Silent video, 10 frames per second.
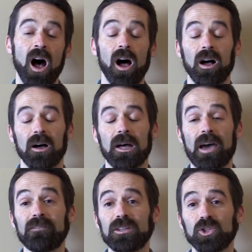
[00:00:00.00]

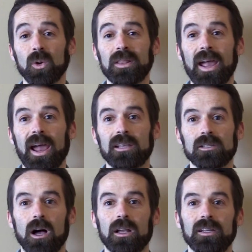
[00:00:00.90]
I've enjoyed the
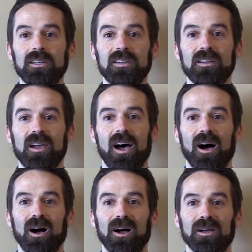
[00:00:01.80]
hands-on
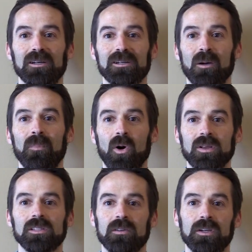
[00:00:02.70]

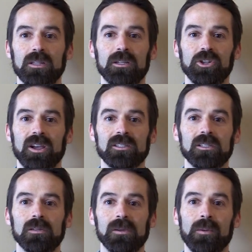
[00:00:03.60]
components of it, the chance
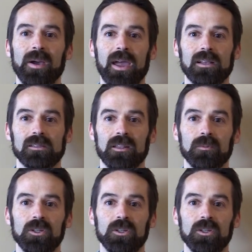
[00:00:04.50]
to get my hands on the